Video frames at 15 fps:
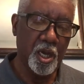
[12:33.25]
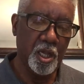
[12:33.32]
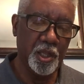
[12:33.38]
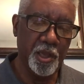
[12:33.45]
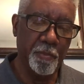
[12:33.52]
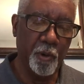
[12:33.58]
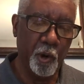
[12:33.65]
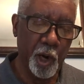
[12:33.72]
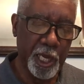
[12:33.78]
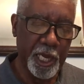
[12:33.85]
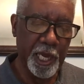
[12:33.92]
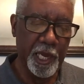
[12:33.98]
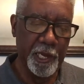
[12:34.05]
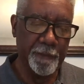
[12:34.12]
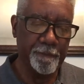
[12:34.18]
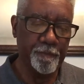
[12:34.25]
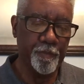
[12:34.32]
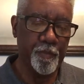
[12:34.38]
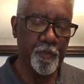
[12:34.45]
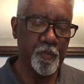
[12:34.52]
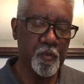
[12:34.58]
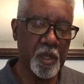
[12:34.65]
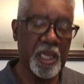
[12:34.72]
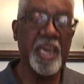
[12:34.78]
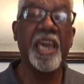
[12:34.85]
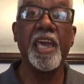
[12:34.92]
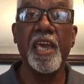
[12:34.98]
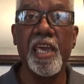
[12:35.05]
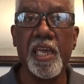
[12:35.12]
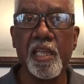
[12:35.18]
the boy king,
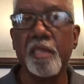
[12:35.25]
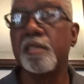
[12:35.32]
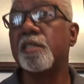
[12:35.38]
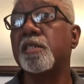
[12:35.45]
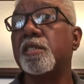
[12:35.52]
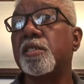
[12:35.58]
King